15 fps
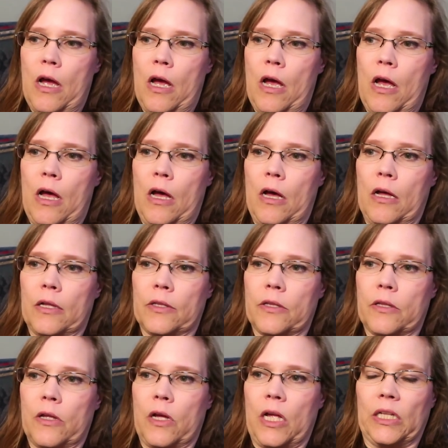uh,
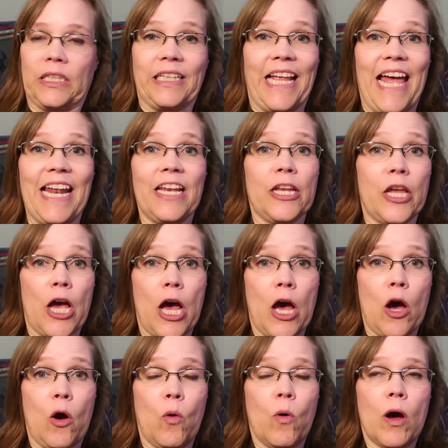
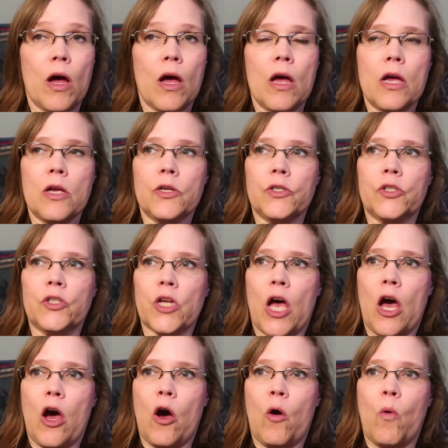letgo.
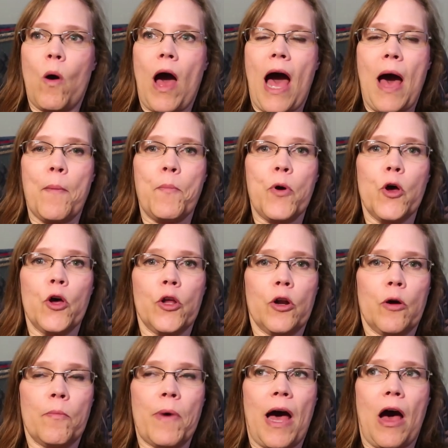So I put
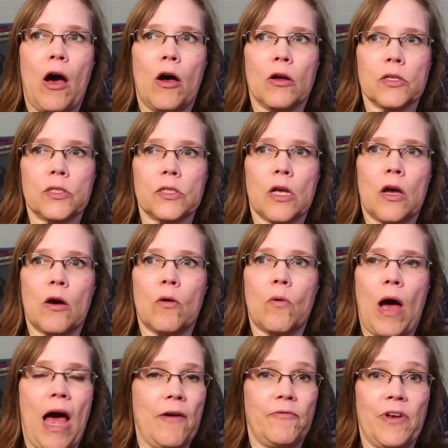them. I also,
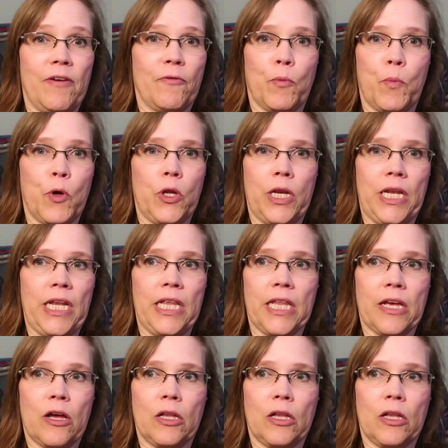I've never put anything